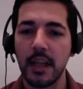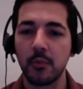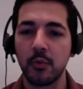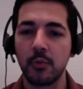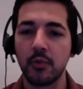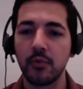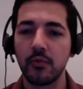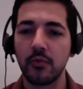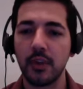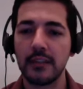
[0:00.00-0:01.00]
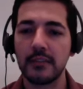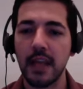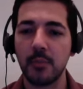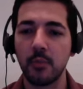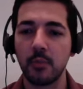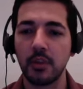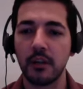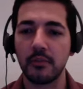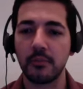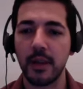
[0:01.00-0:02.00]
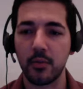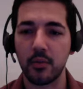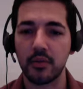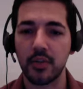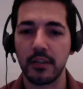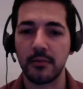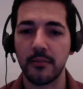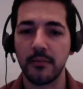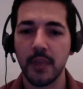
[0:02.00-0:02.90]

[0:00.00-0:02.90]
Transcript: and will prove what he's capable of, Maduro said.